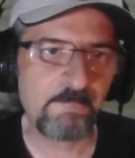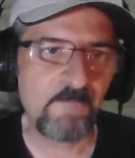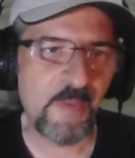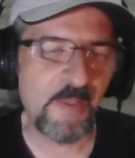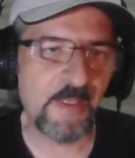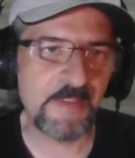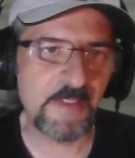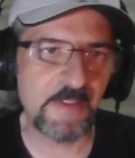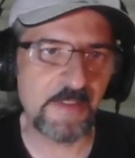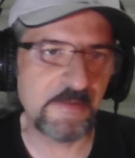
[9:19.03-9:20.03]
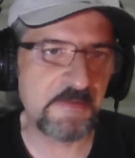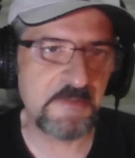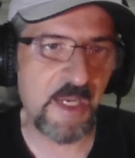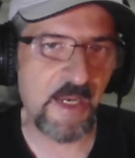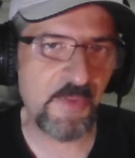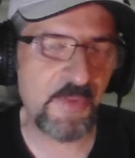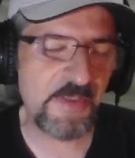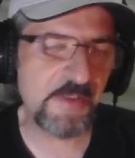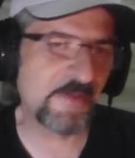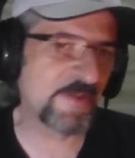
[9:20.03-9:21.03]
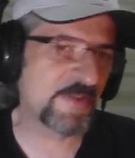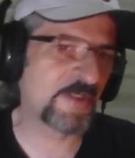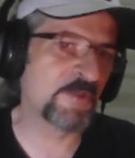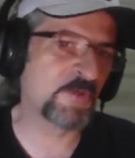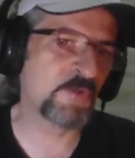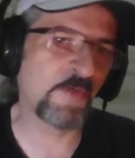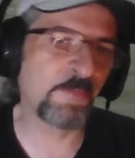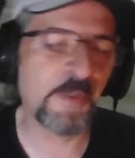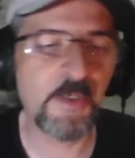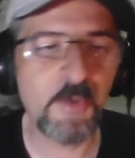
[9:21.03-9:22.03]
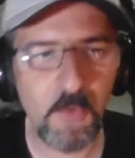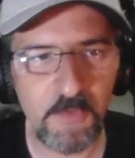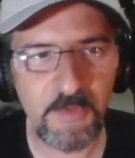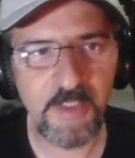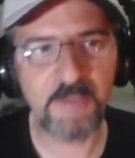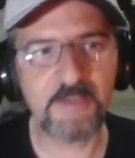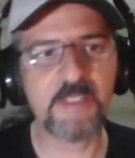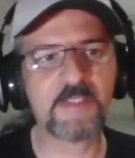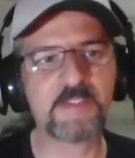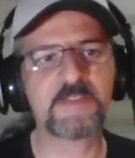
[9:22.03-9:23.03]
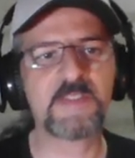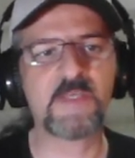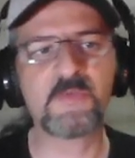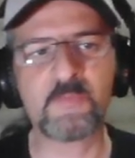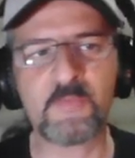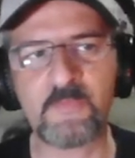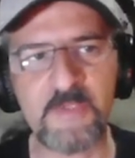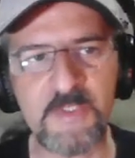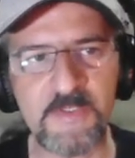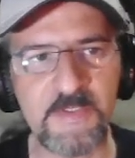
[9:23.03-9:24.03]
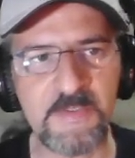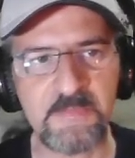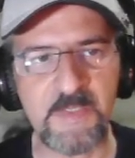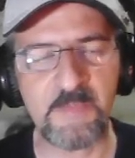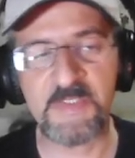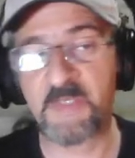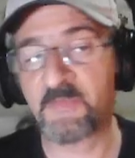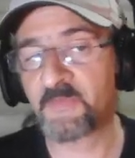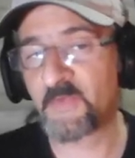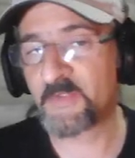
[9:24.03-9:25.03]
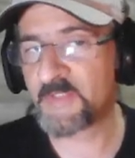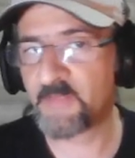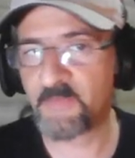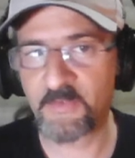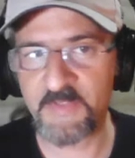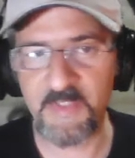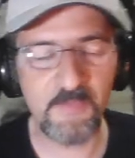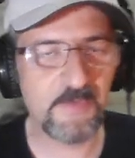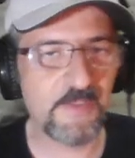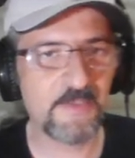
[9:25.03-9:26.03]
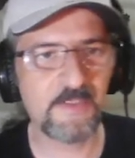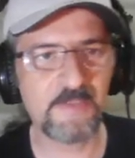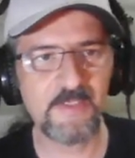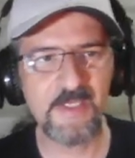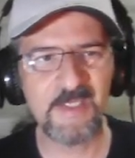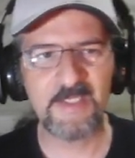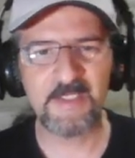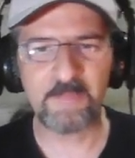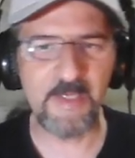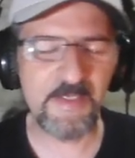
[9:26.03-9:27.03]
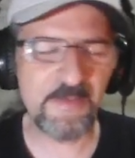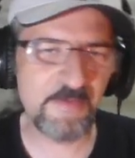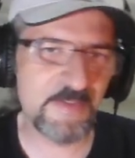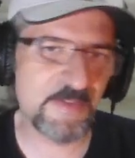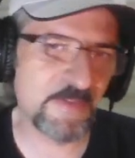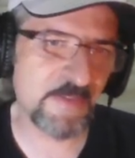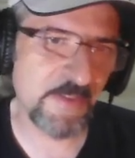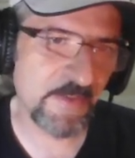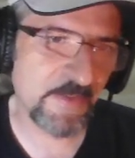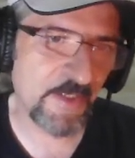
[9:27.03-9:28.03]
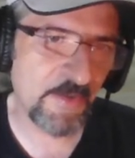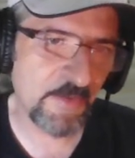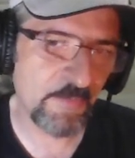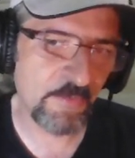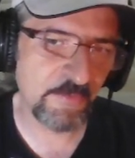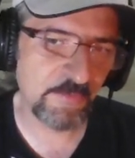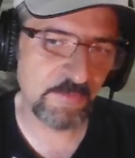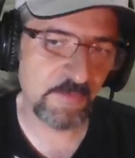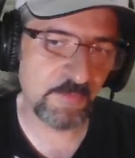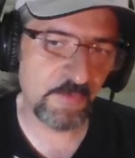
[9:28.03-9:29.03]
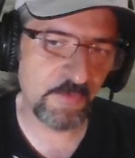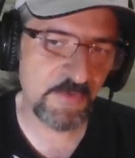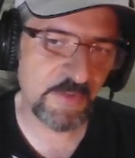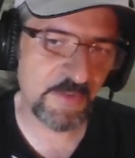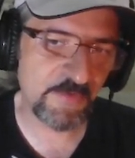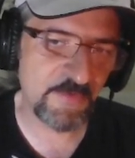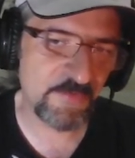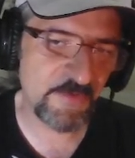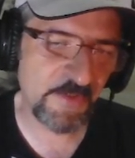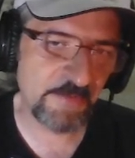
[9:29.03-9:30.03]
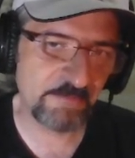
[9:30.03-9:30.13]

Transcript: And I think this card should have been a gold card, like 7 provisions, maybe 7 for 7 or something like that. Making this card a bronze card is really,